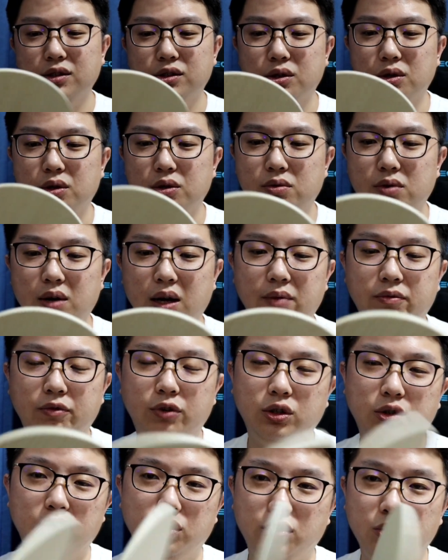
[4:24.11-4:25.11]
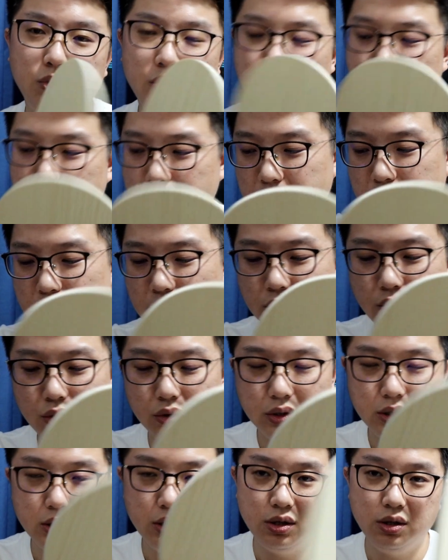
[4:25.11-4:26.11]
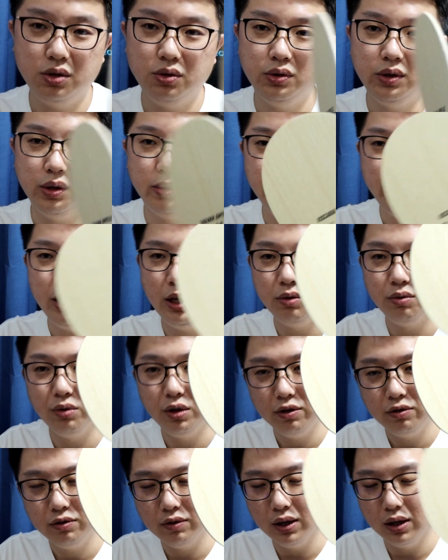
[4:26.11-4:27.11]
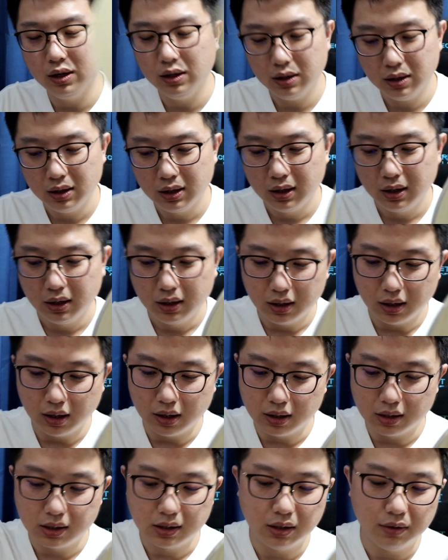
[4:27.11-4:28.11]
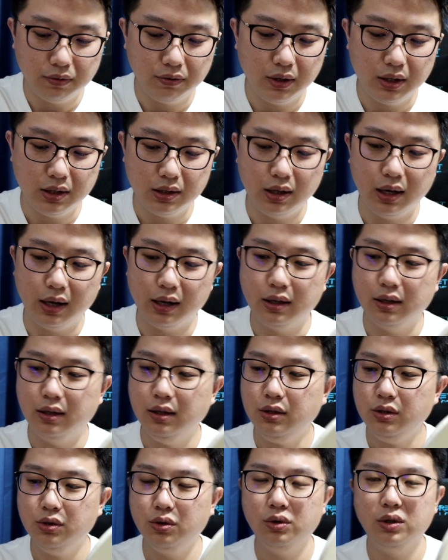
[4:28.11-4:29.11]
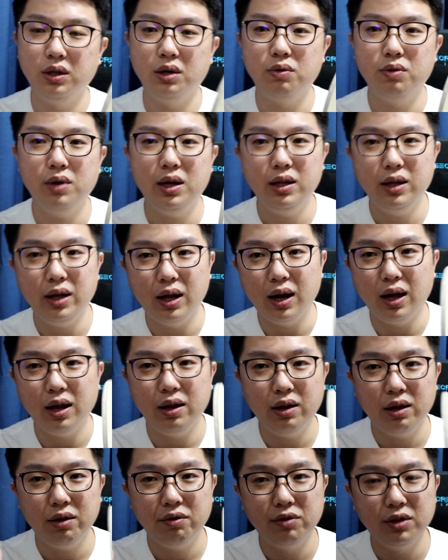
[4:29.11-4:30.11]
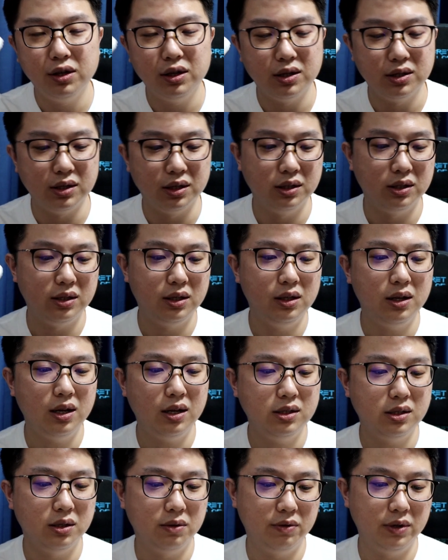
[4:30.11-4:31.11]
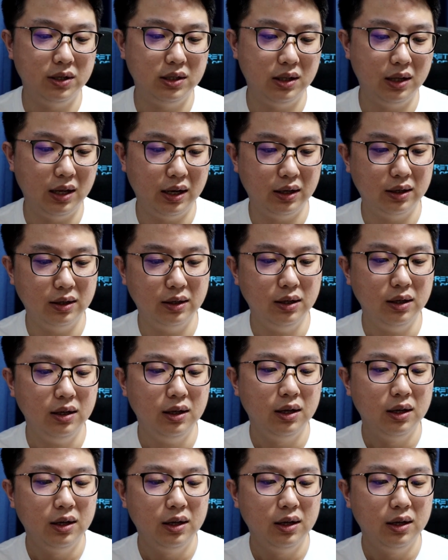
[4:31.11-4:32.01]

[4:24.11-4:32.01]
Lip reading: So what I'm going to do next is to seal the blade with a surface lacquer. So the one that I have here is a Stiga surface lacquer.